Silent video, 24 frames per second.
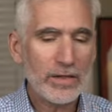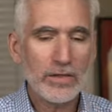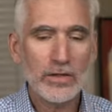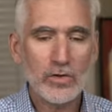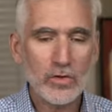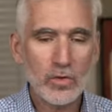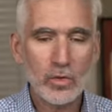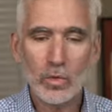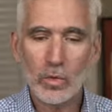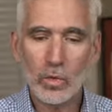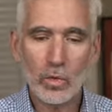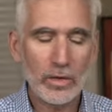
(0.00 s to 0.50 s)
the
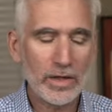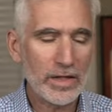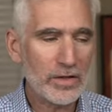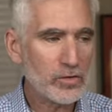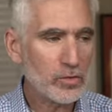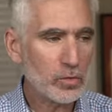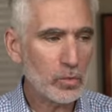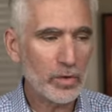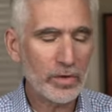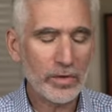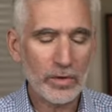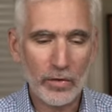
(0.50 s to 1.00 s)
tool
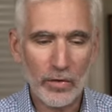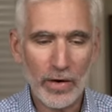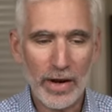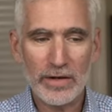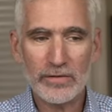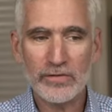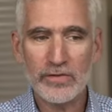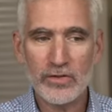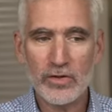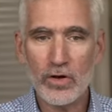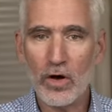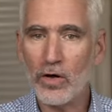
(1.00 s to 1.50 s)
is with a grain
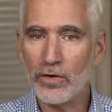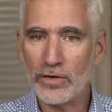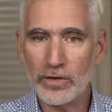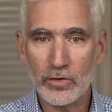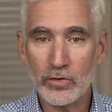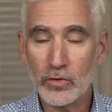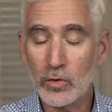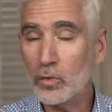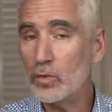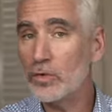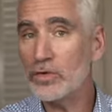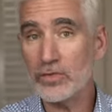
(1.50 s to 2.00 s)
of salt. The
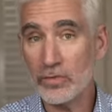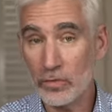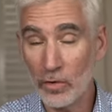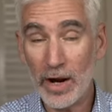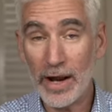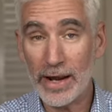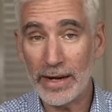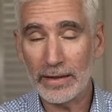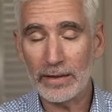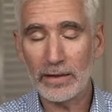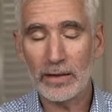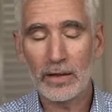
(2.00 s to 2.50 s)
tool is
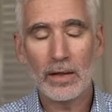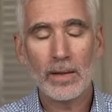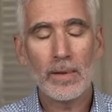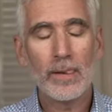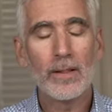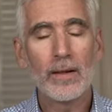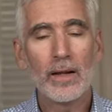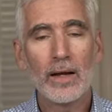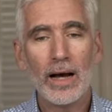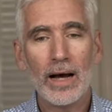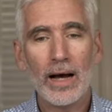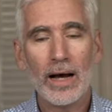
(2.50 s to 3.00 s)
great,
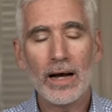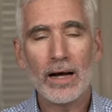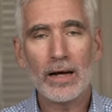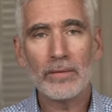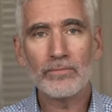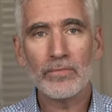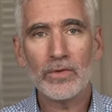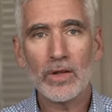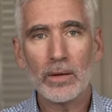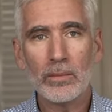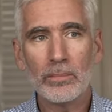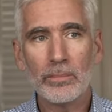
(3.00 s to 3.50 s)

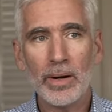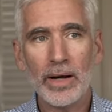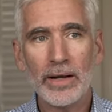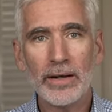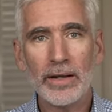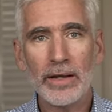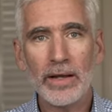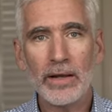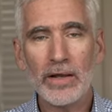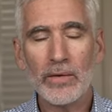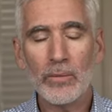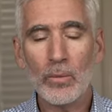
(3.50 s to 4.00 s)
um,
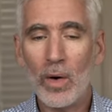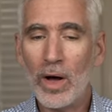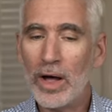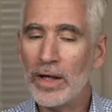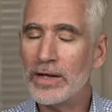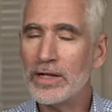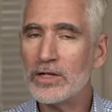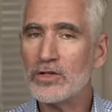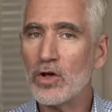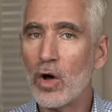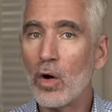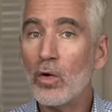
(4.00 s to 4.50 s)
but it, one,
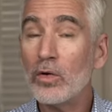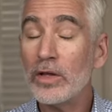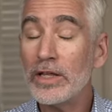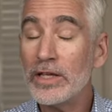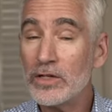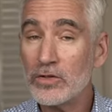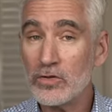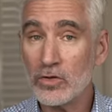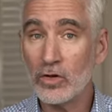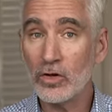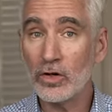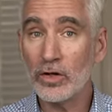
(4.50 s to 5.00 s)
it's only
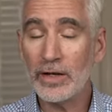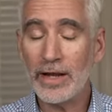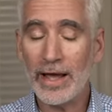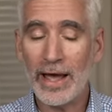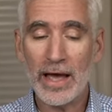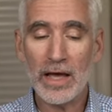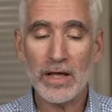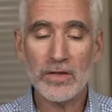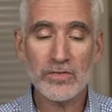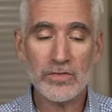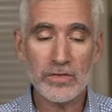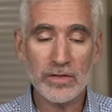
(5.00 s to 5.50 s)
as good
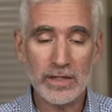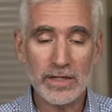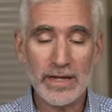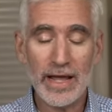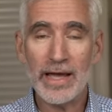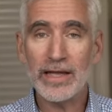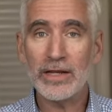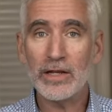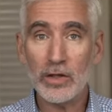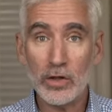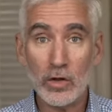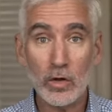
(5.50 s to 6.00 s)
as the
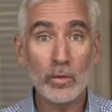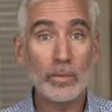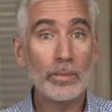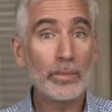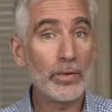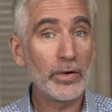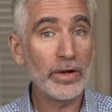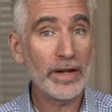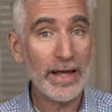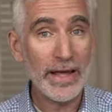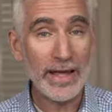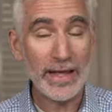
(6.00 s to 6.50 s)
data you
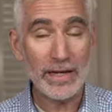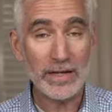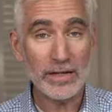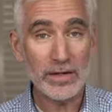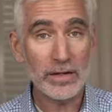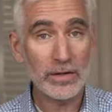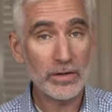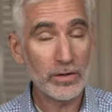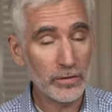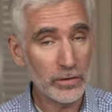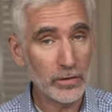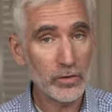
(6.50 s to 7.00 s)
put
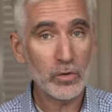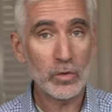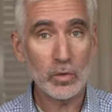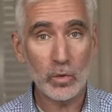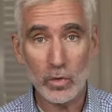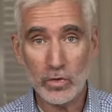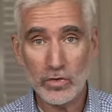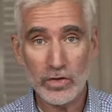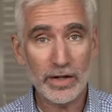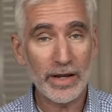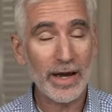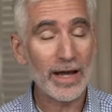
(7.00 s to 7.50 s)
in to the
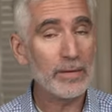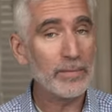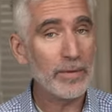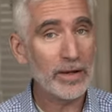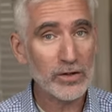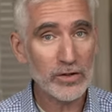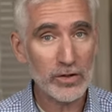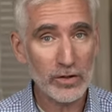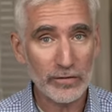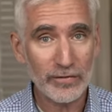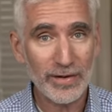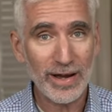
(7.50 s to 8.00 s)
tool, so you gotta
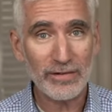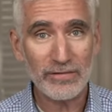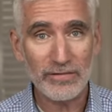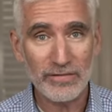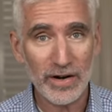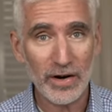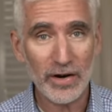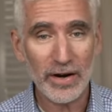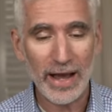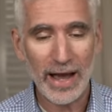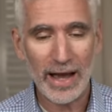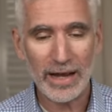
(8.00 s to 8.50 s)
make sure you've got
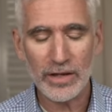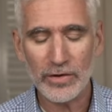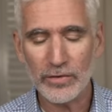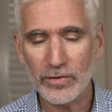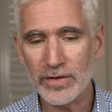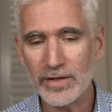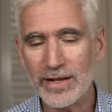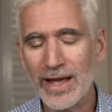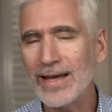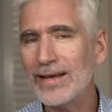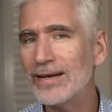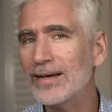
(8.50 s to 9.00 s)
very
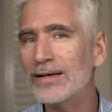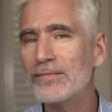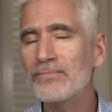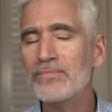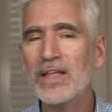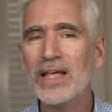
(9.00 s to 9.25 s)
accurate data.